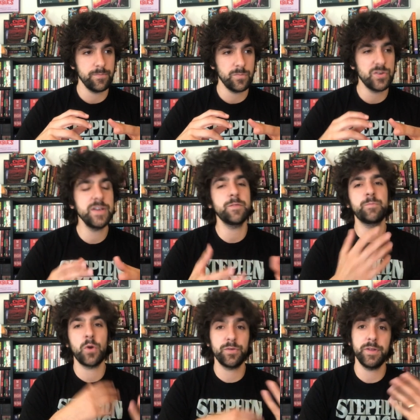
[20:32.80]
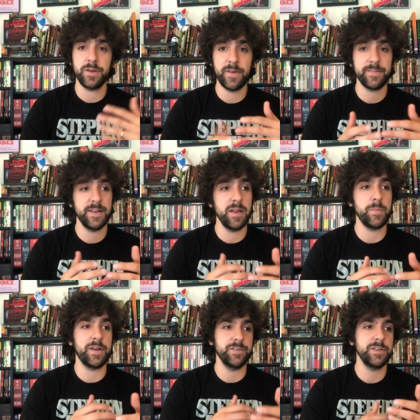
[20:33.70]
she's personally invested in it
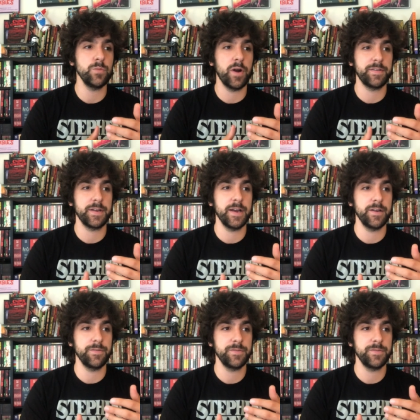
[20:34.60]
because she wants to kind of